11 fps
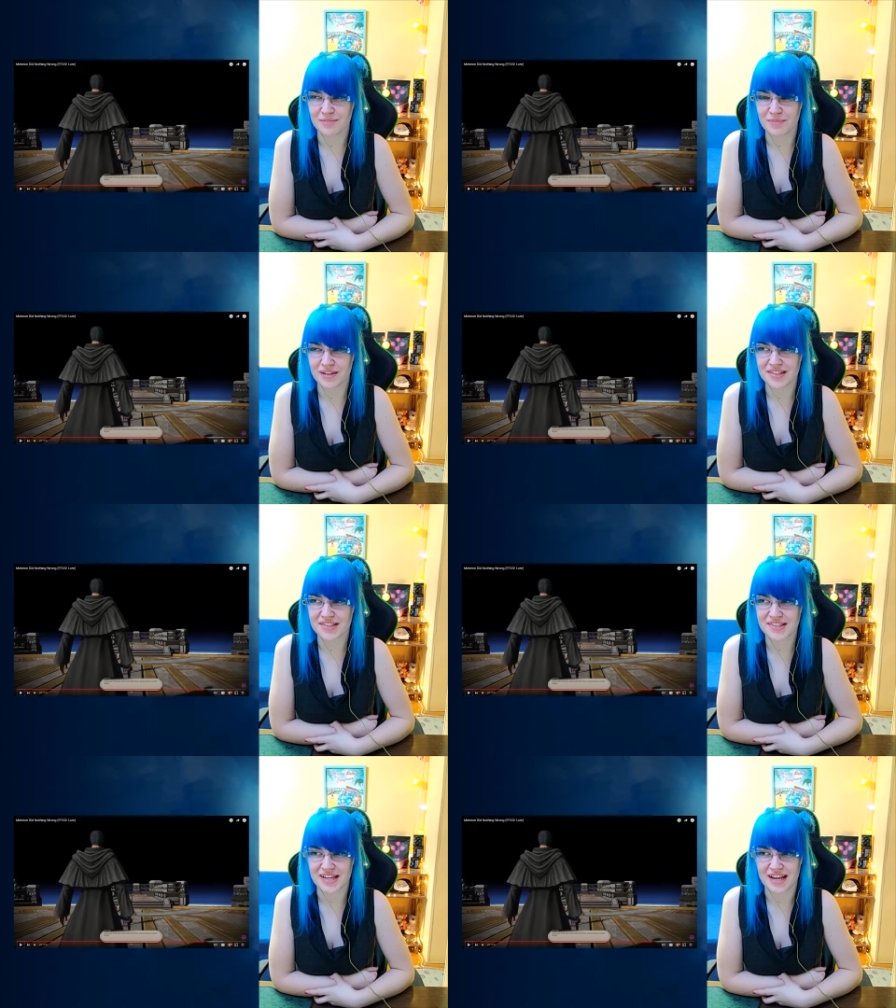but
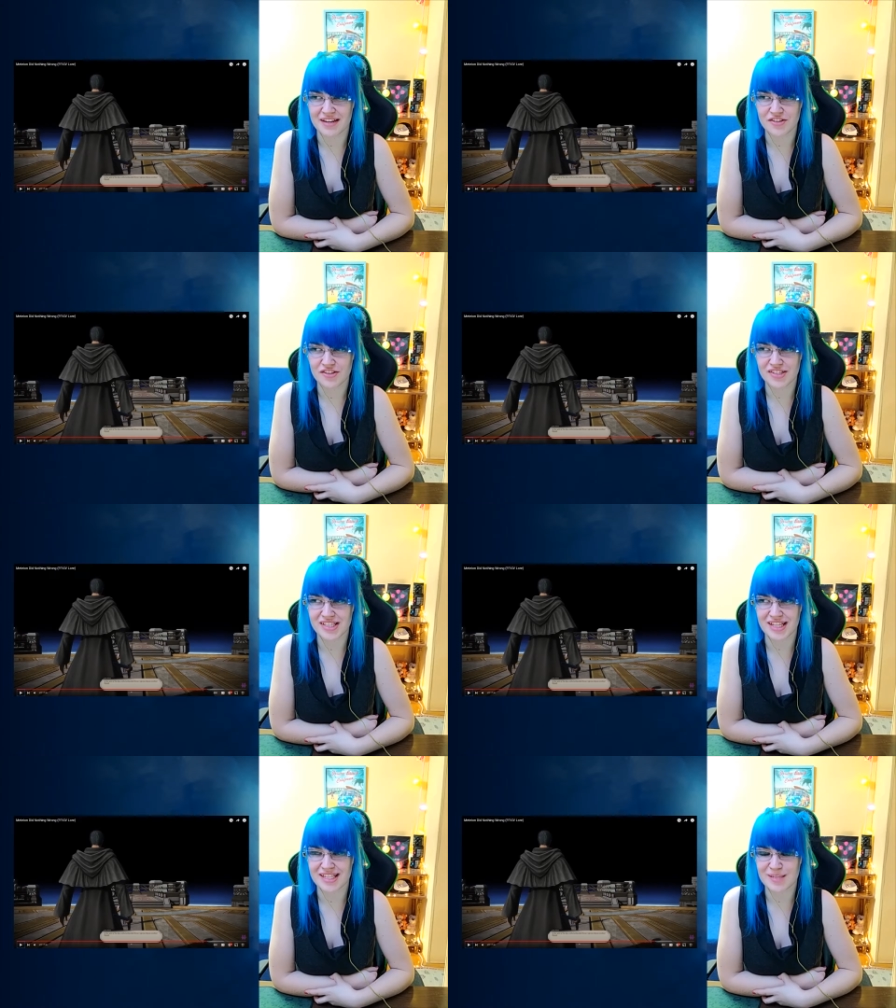instead just
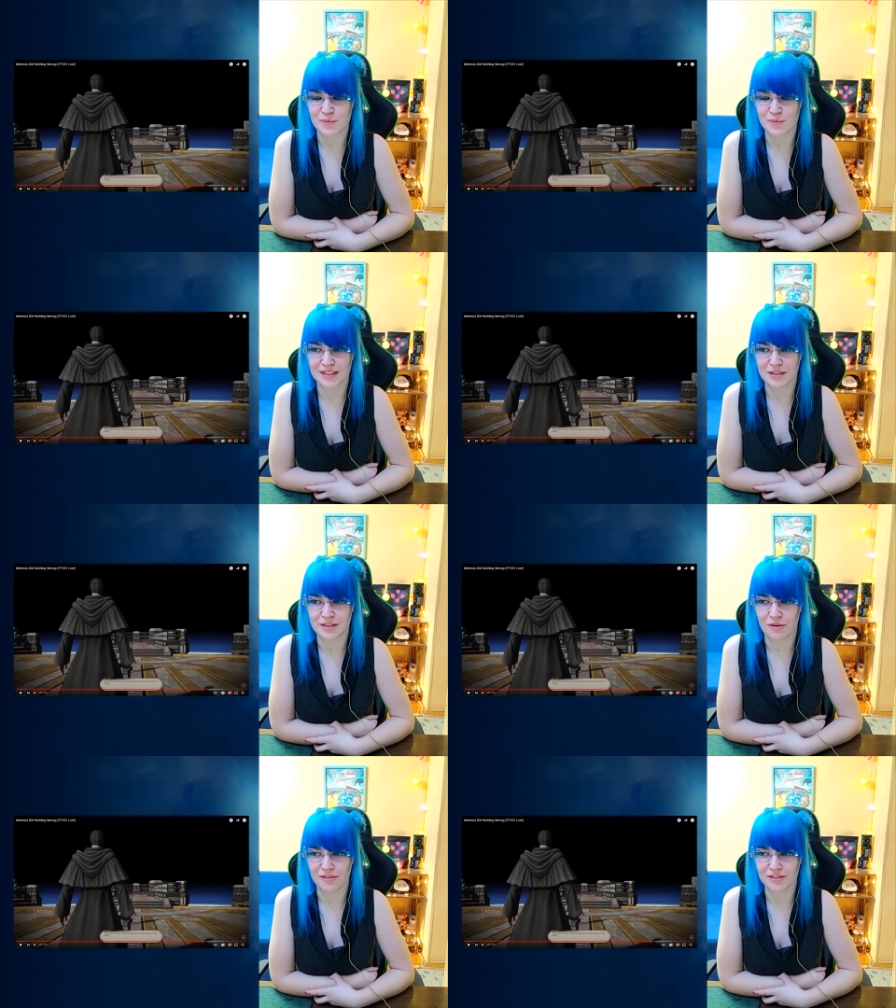like spilling
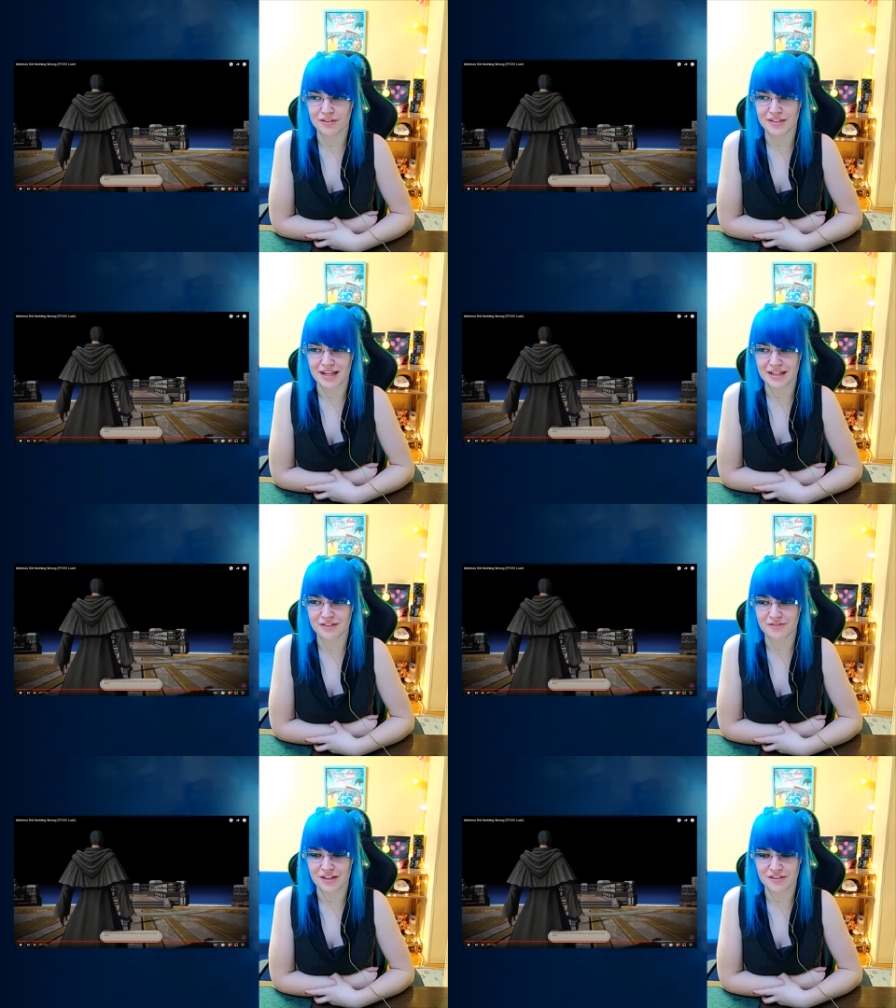all your negative
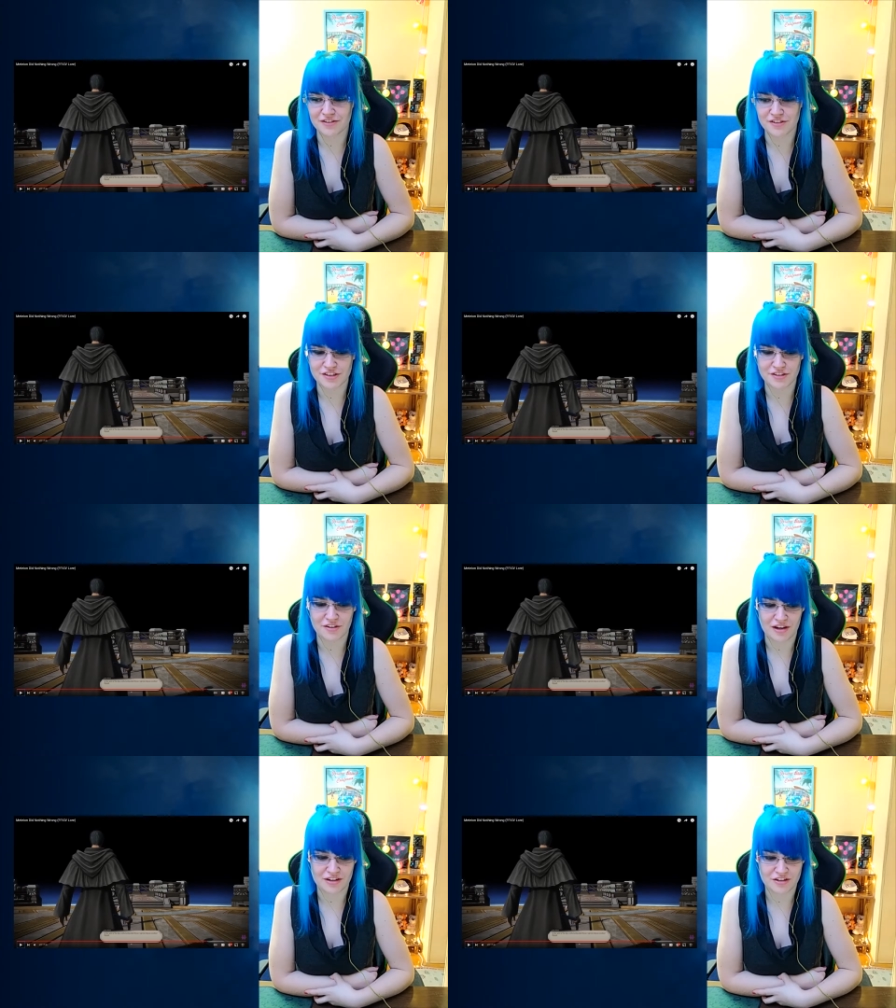energy
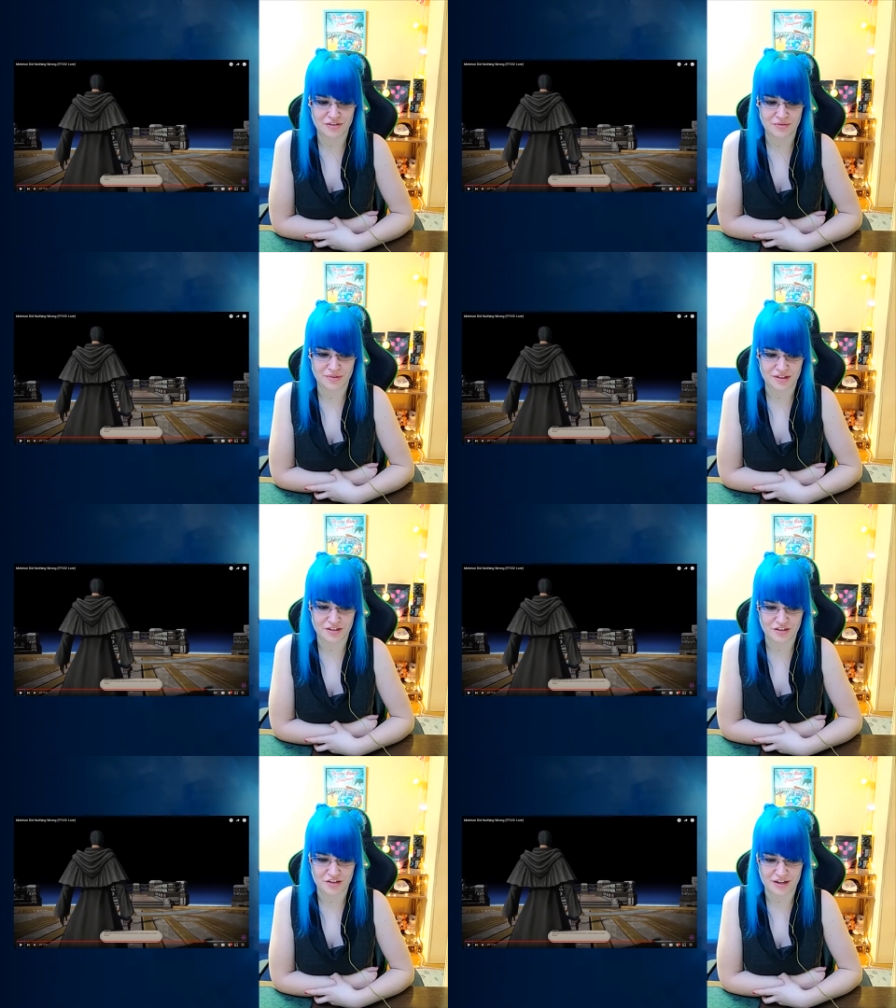onto a
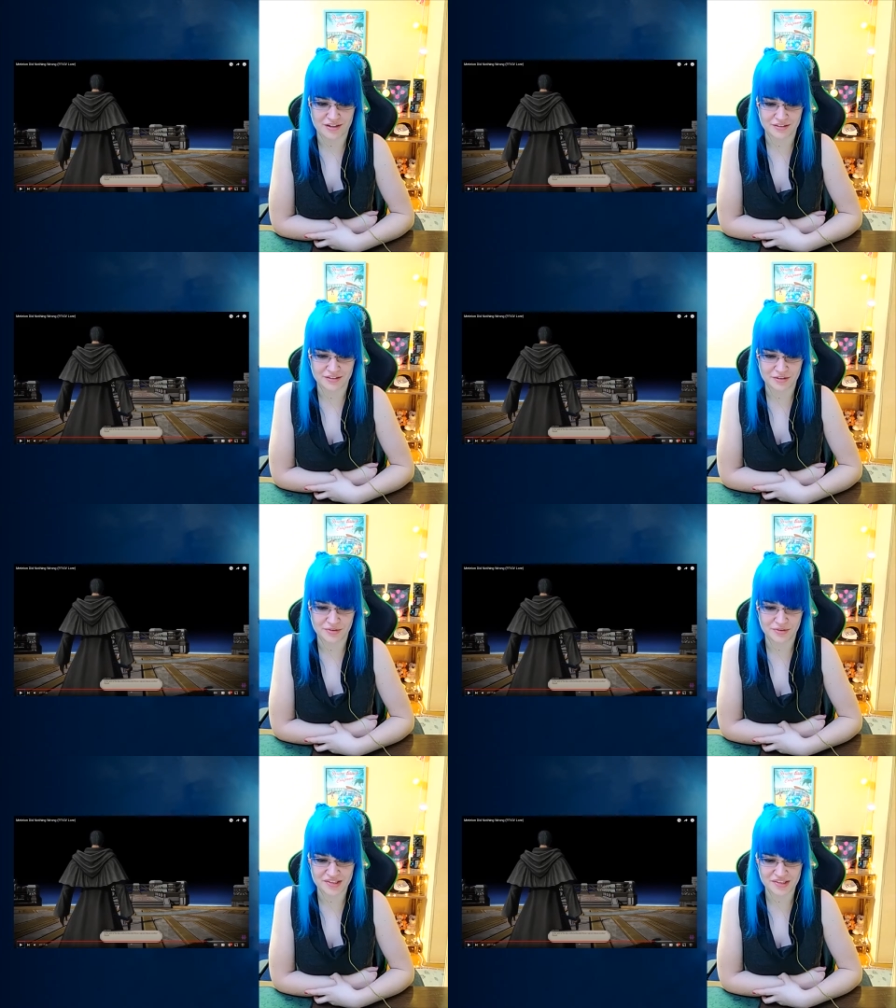child who
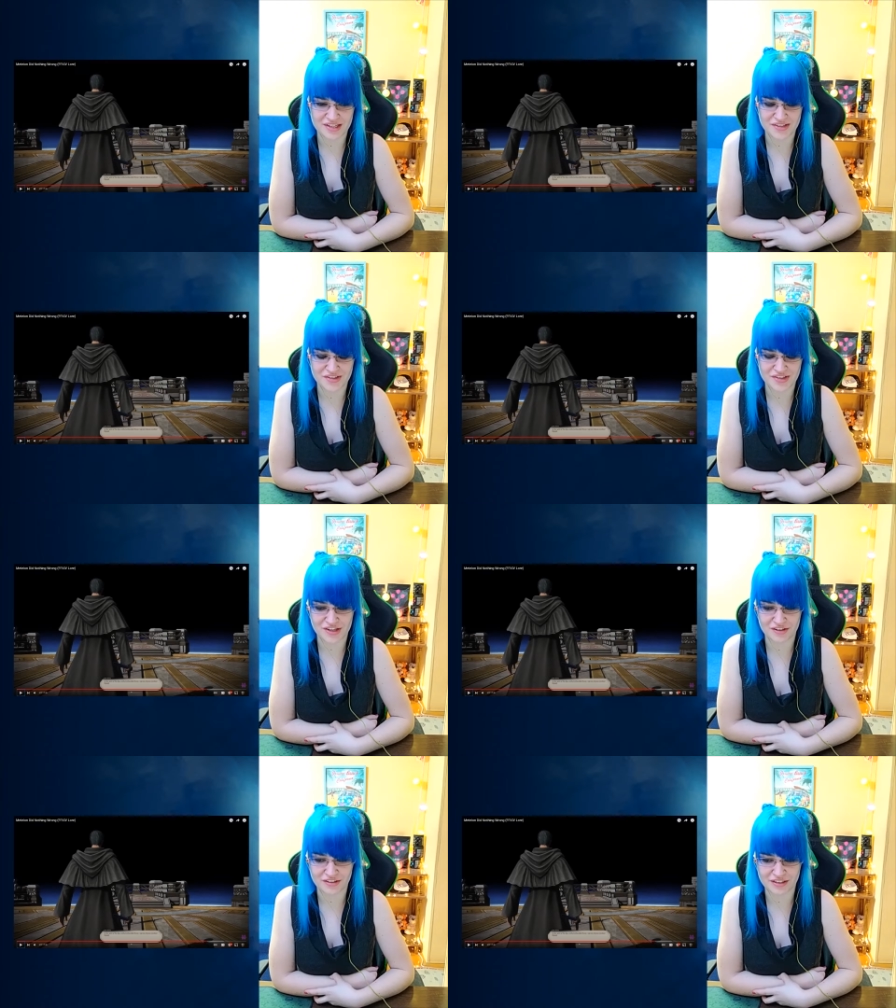doesn't
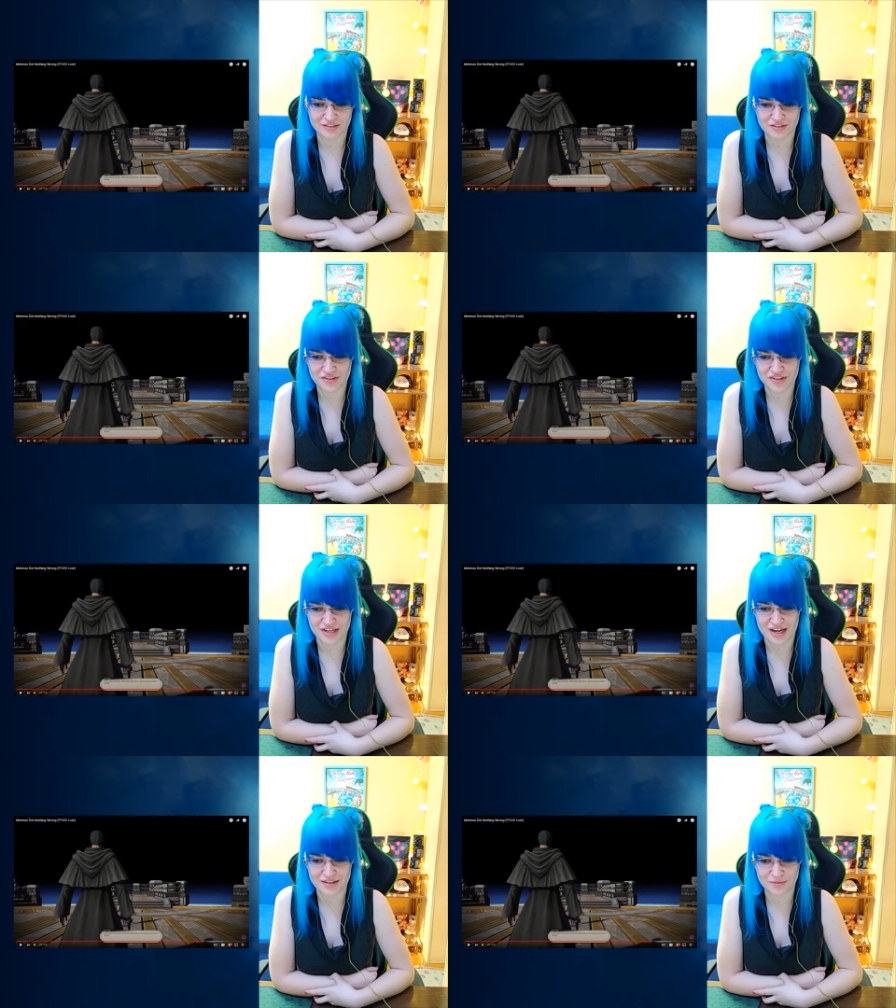necessarily
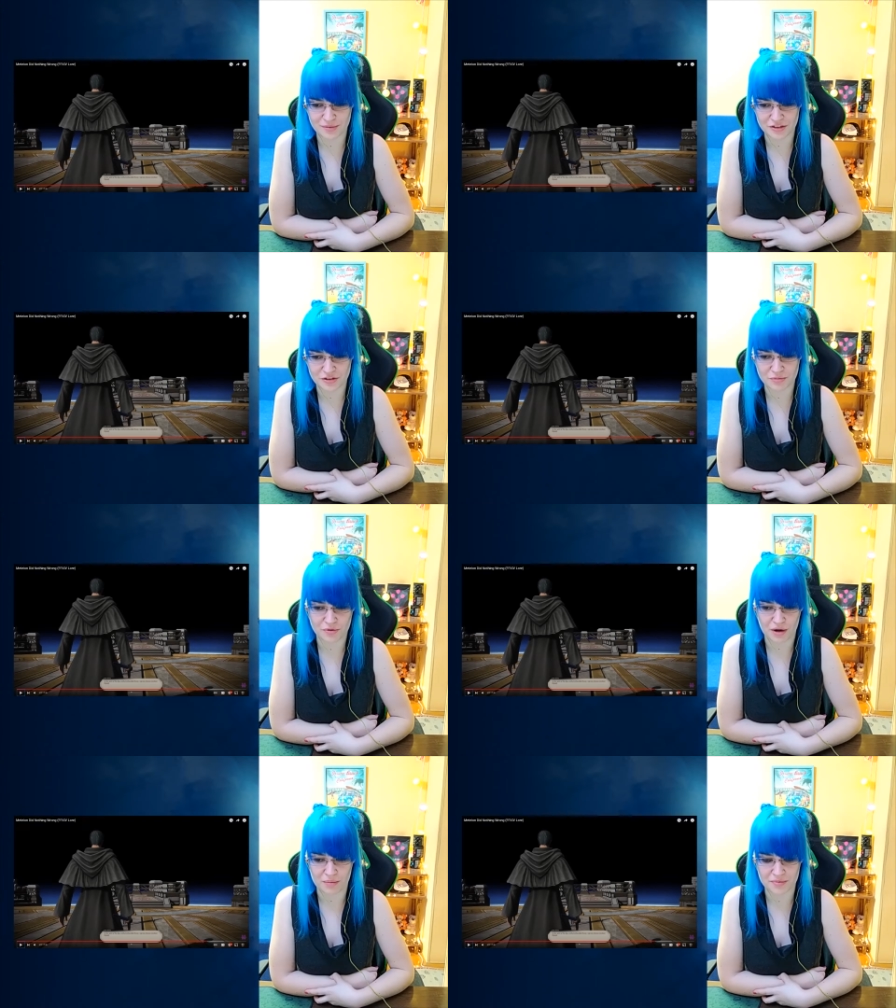understand what your
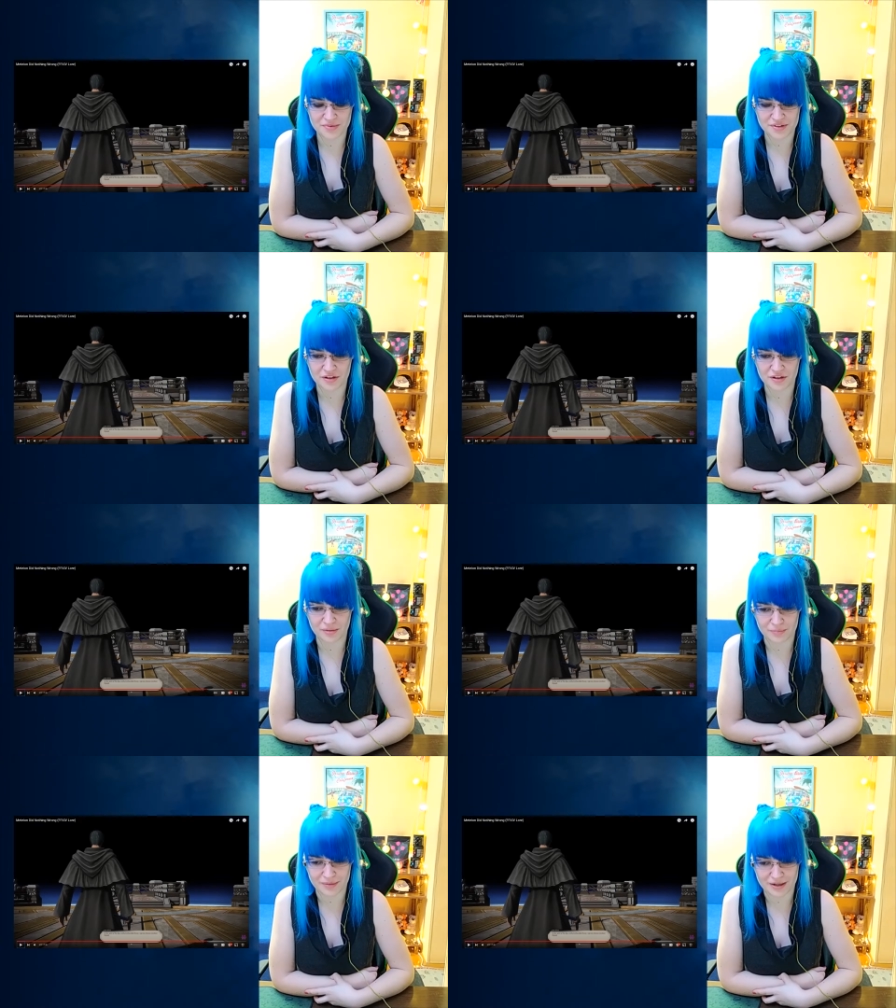problems are all
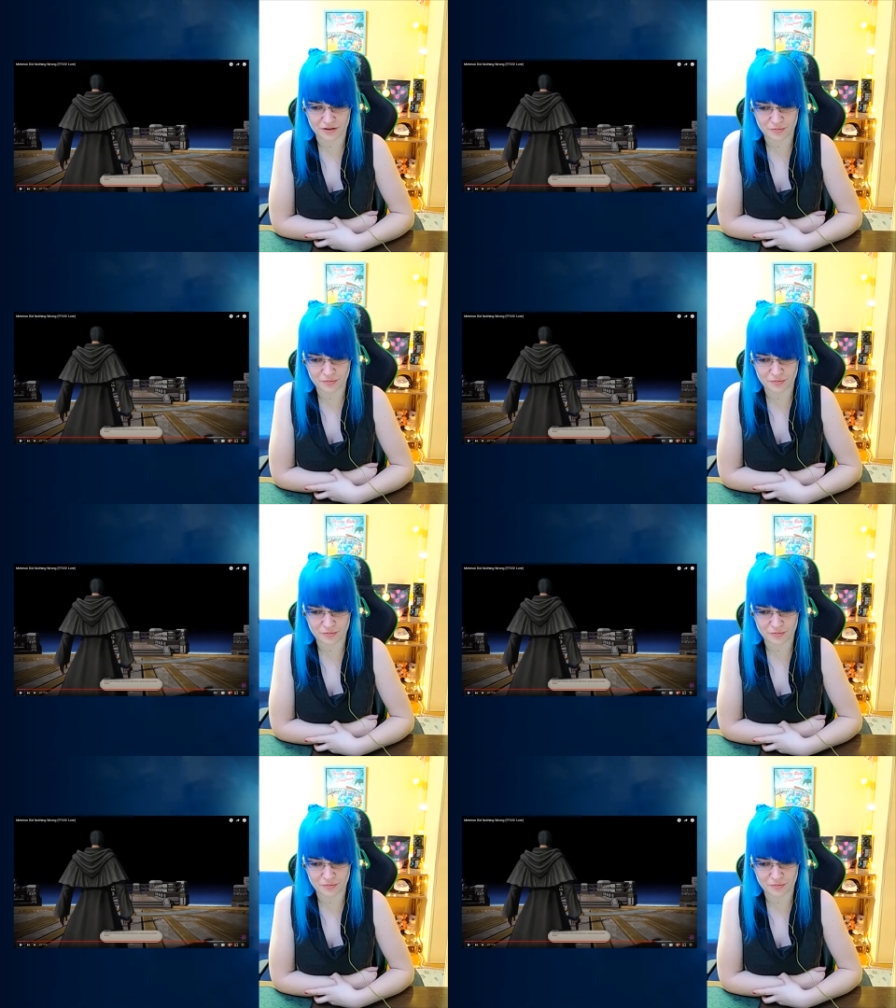about,